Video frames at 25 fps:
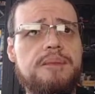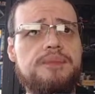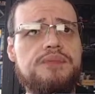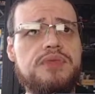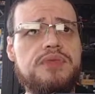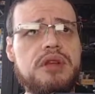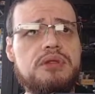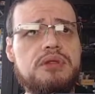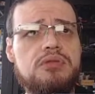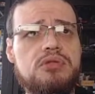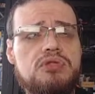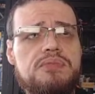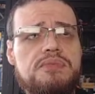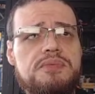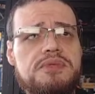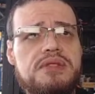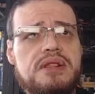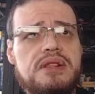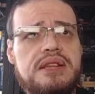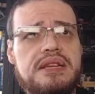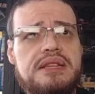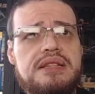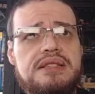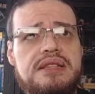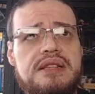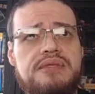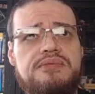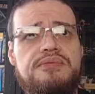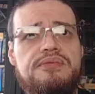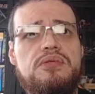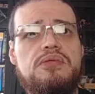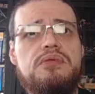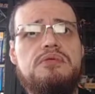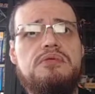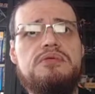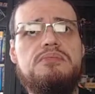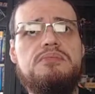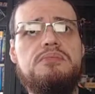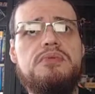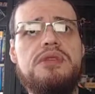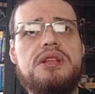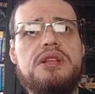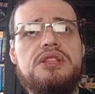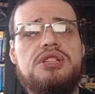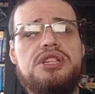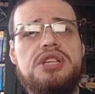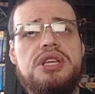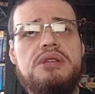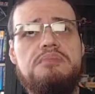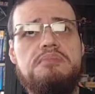The groups list a full
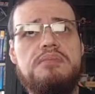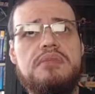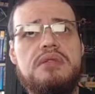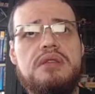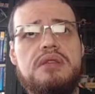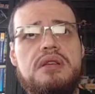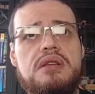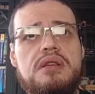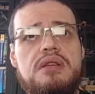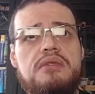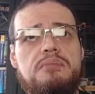spreadsheet